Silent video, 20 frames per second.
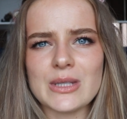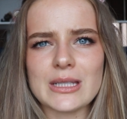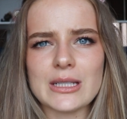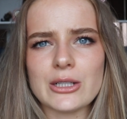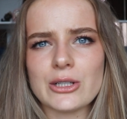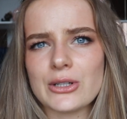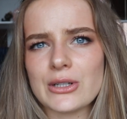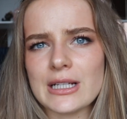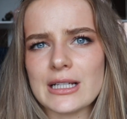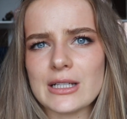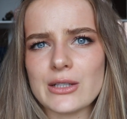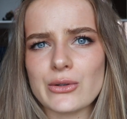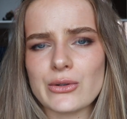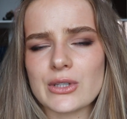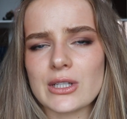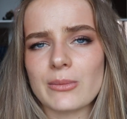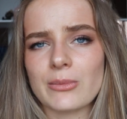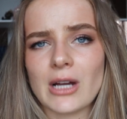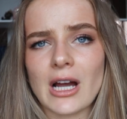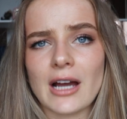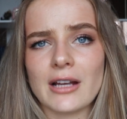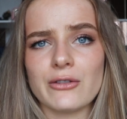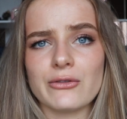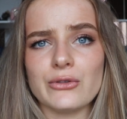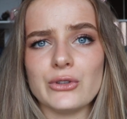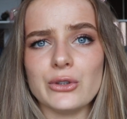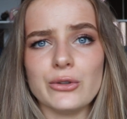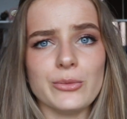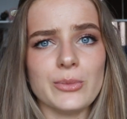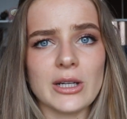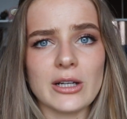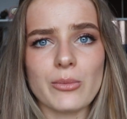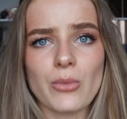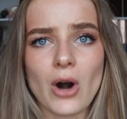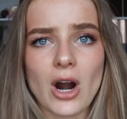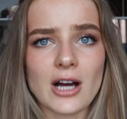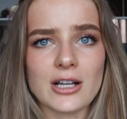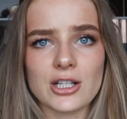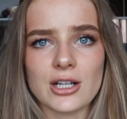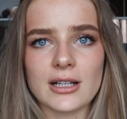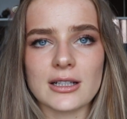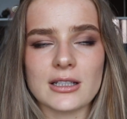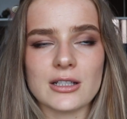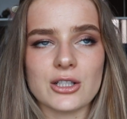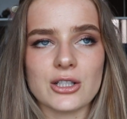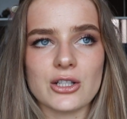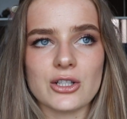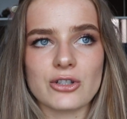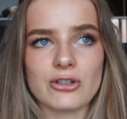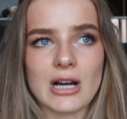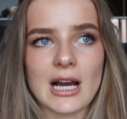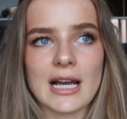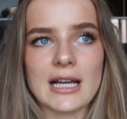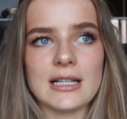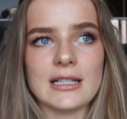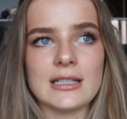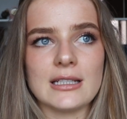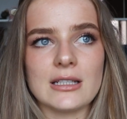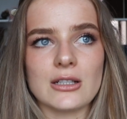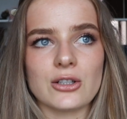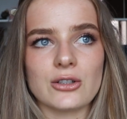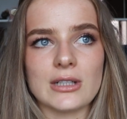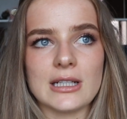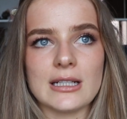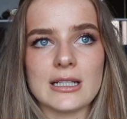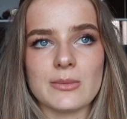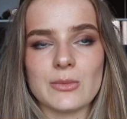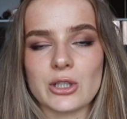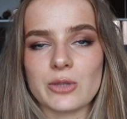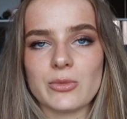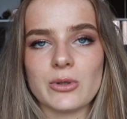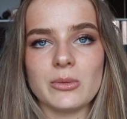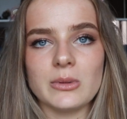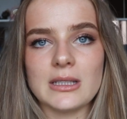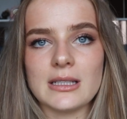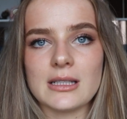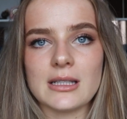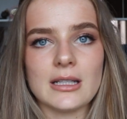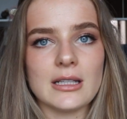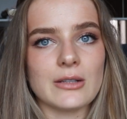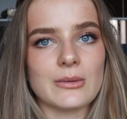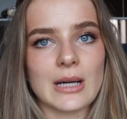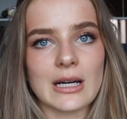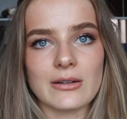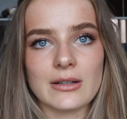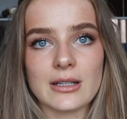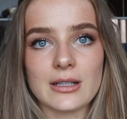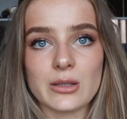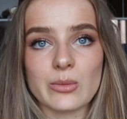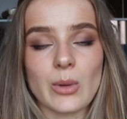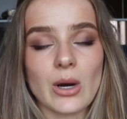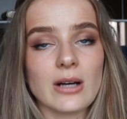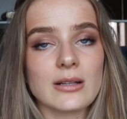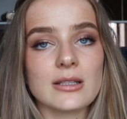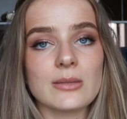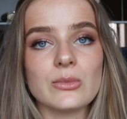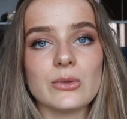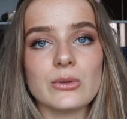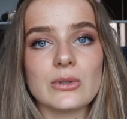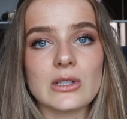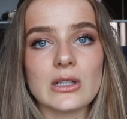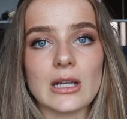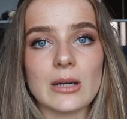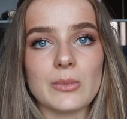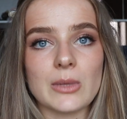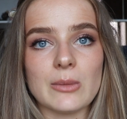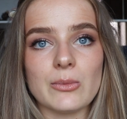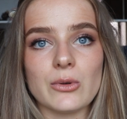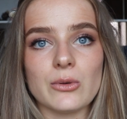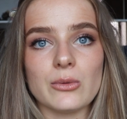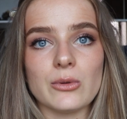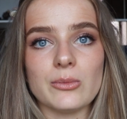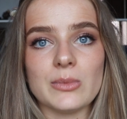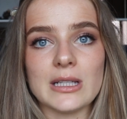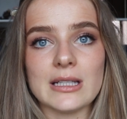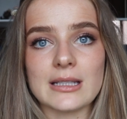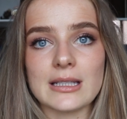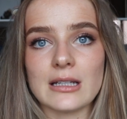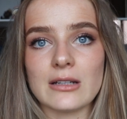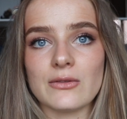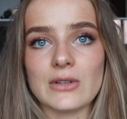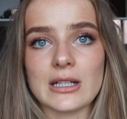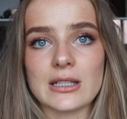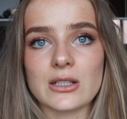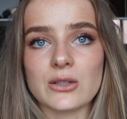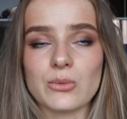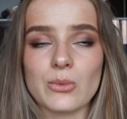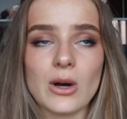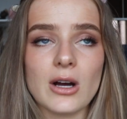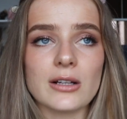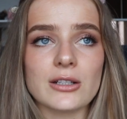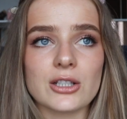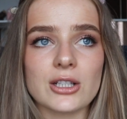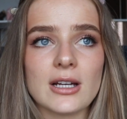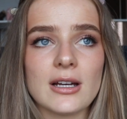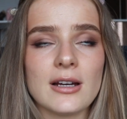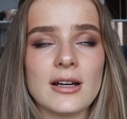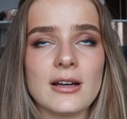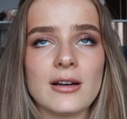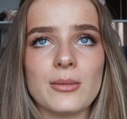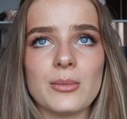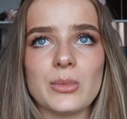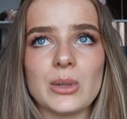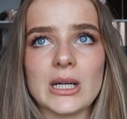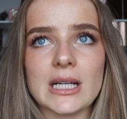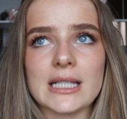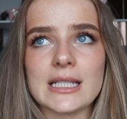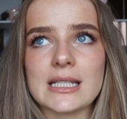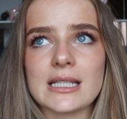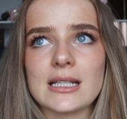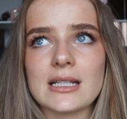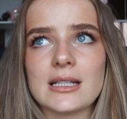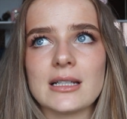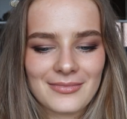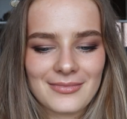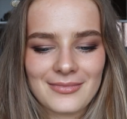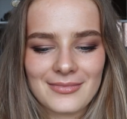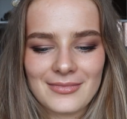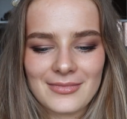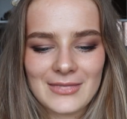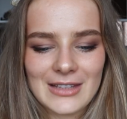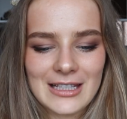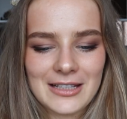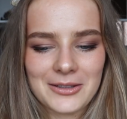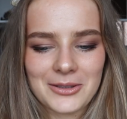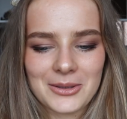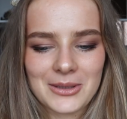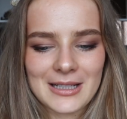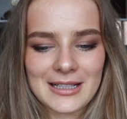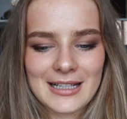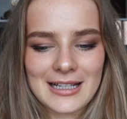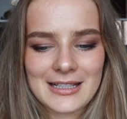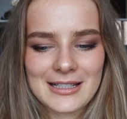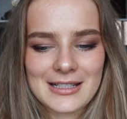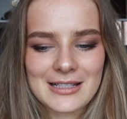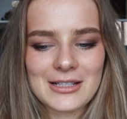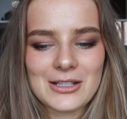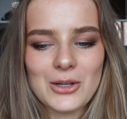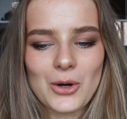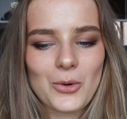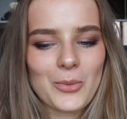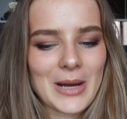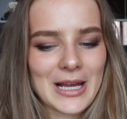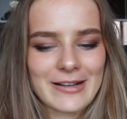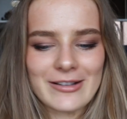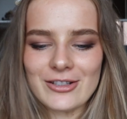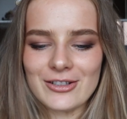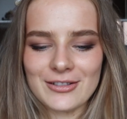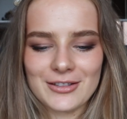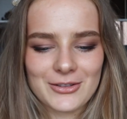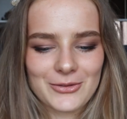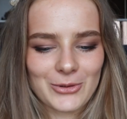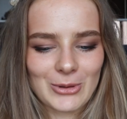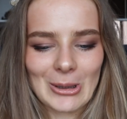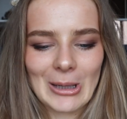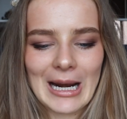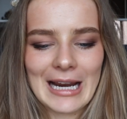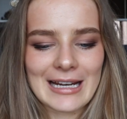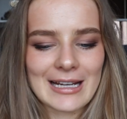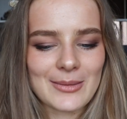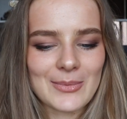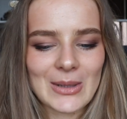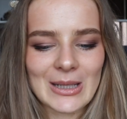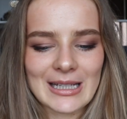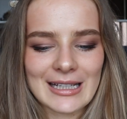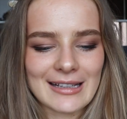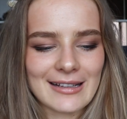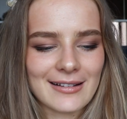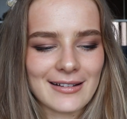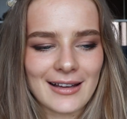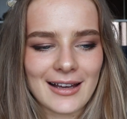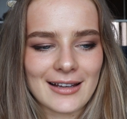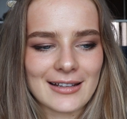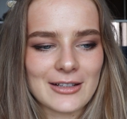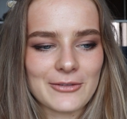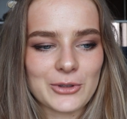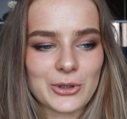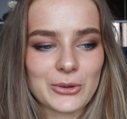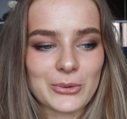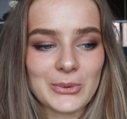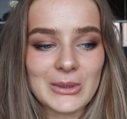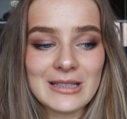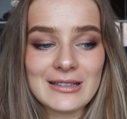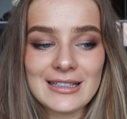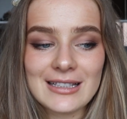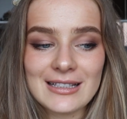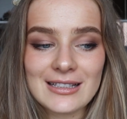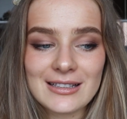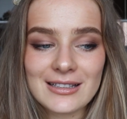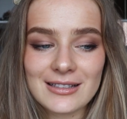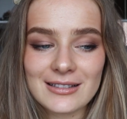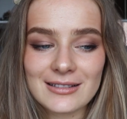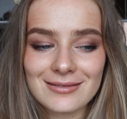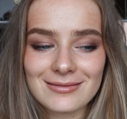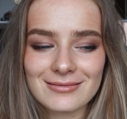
series or some kind of new big project, and she's trying to create as much publicity around it as possible so that people will be incentivized to watch. But the internet has no patience for anybody, and if you're really gonna